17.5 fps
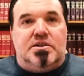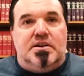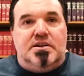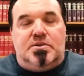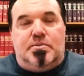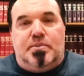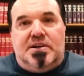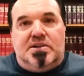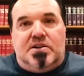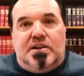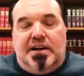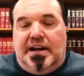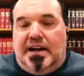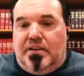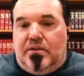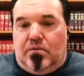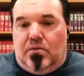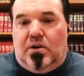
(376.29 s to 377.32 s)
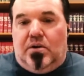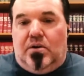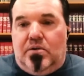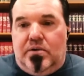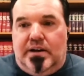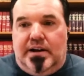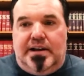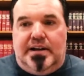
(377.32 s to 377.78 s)
especially on the
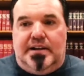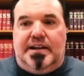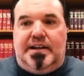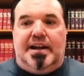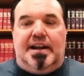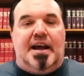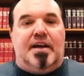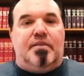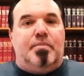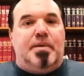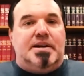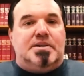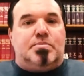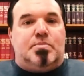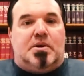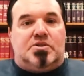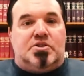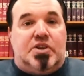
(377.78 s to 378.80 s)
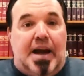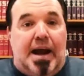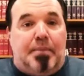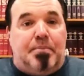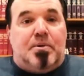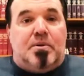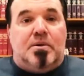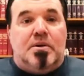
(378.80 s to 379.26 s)
road, and they'd have baseball
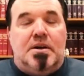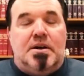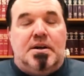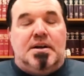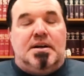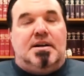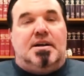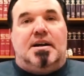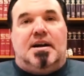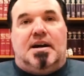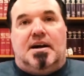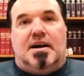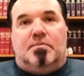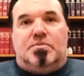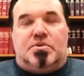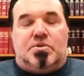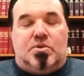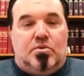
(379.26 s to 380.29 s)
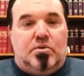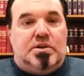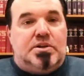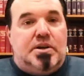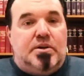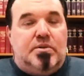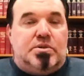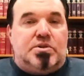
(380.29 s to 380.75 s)
chapel,
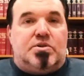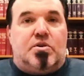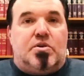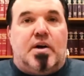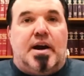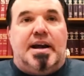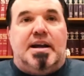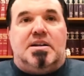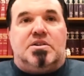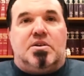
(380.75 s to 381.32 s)
it was great.